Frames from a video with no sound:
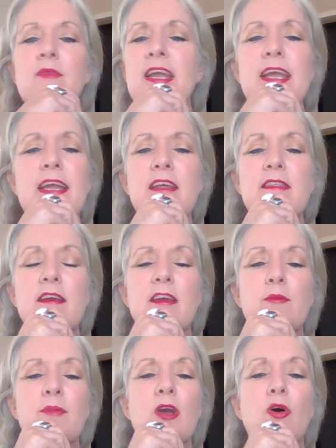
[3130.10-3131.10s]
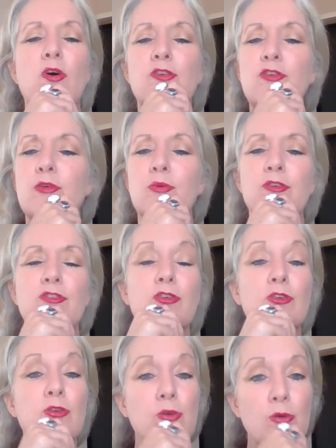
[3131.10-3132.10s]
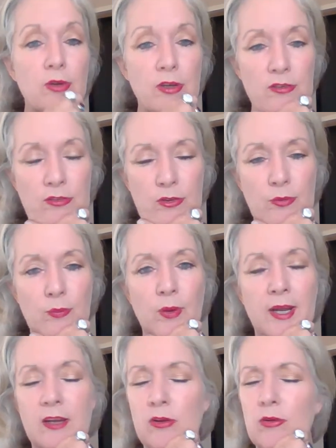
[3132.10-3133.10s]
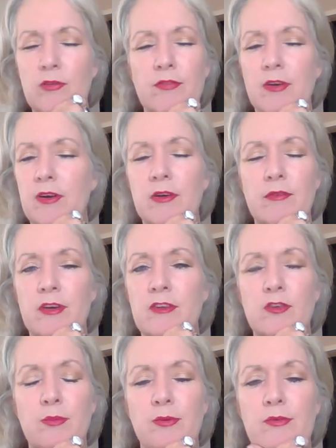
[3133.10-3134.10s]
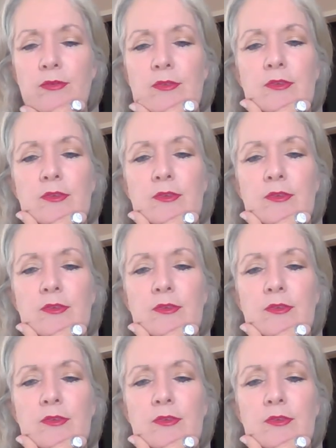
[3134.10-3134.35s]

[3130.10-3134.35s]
Anything can be contoured to look a certain way. It can look very reasonable.